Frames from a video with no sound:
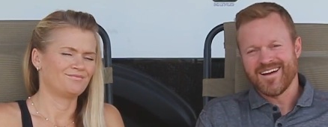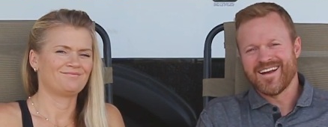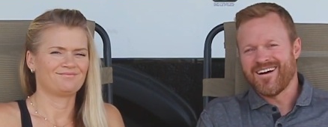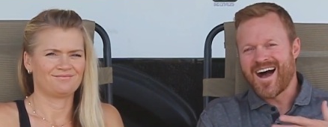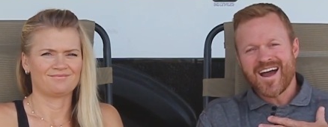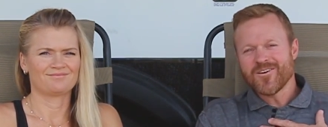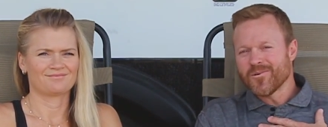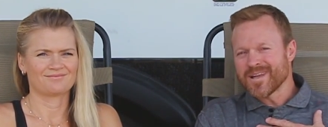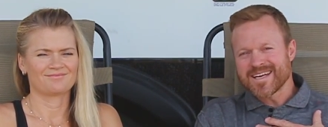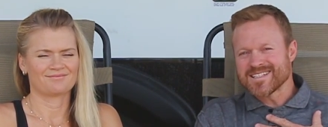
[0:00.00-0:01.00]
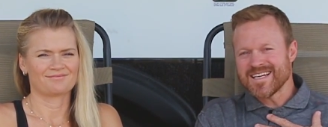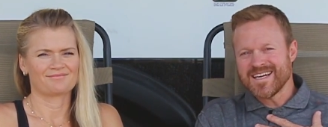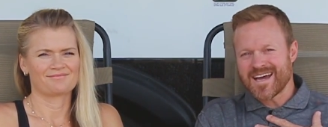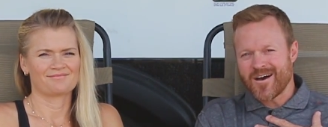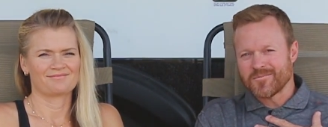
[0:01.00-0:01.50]
Speaker 1: Now, I don't like to
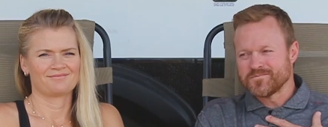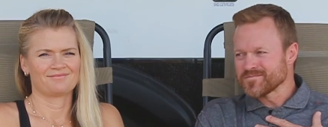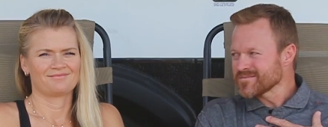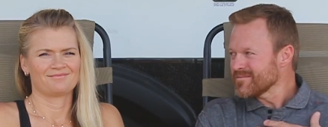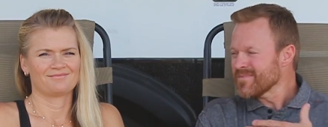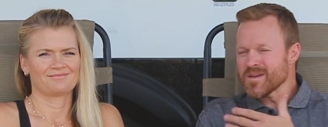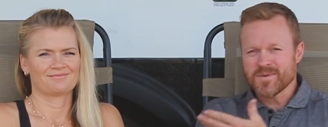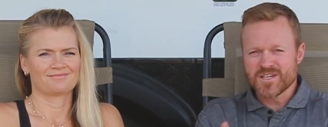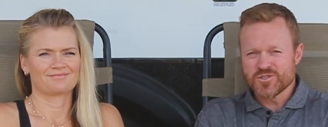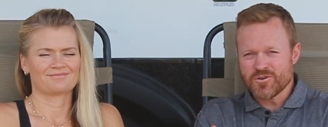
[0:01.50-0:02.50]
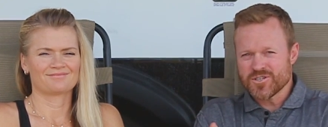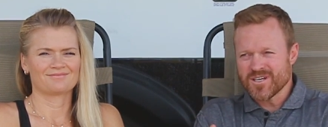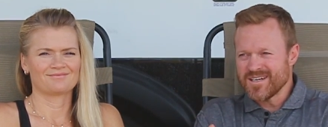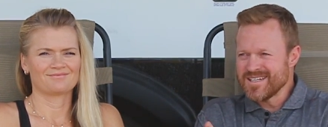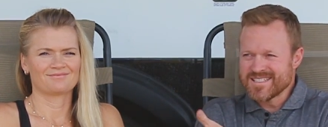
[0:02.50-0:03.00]
eat out because
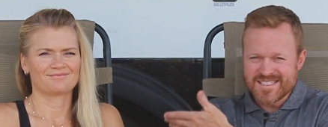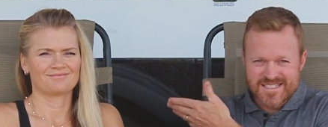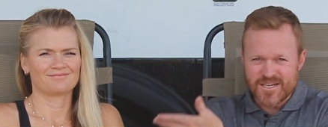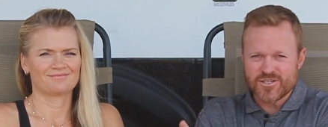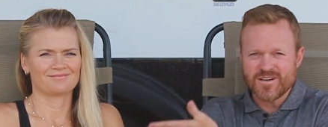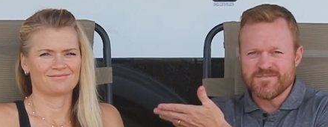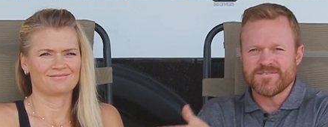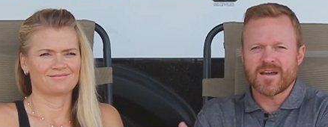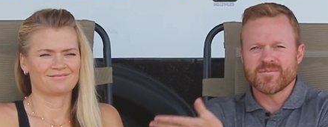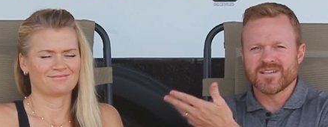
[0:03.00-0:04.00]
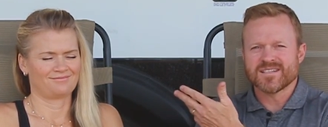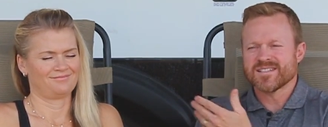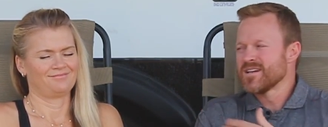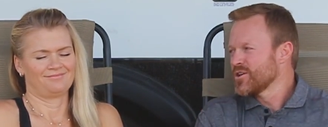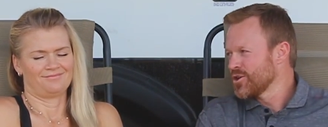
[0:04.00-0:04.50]
Trisha is such a fabulous
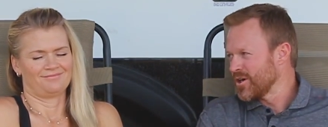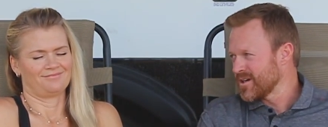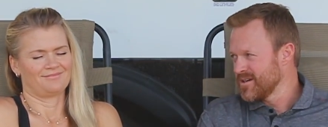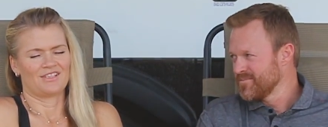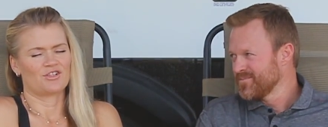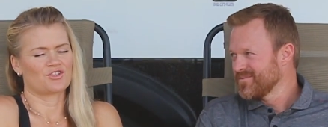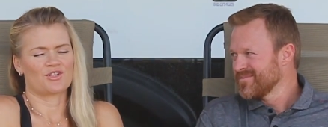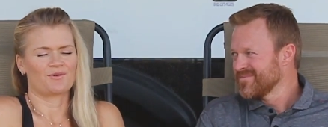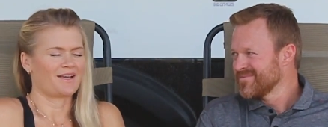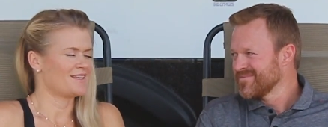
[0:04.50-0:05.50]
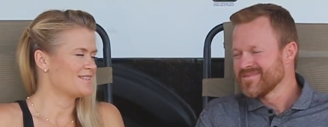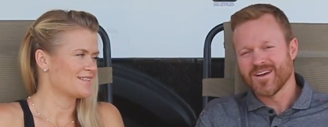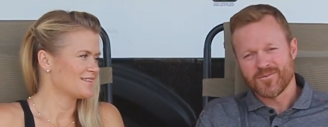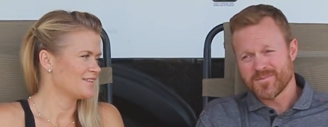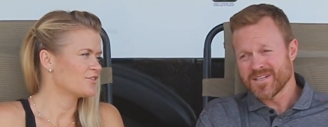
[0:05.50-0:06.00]
cook. You're so nice.
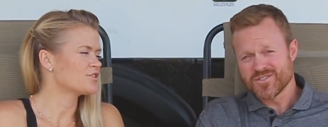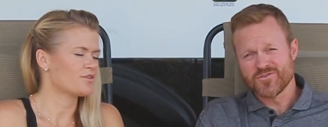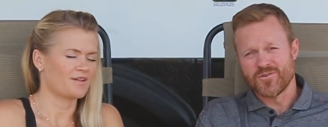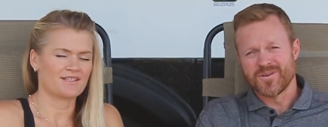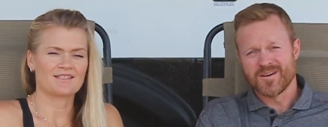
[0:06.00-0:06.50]
No, but it's true.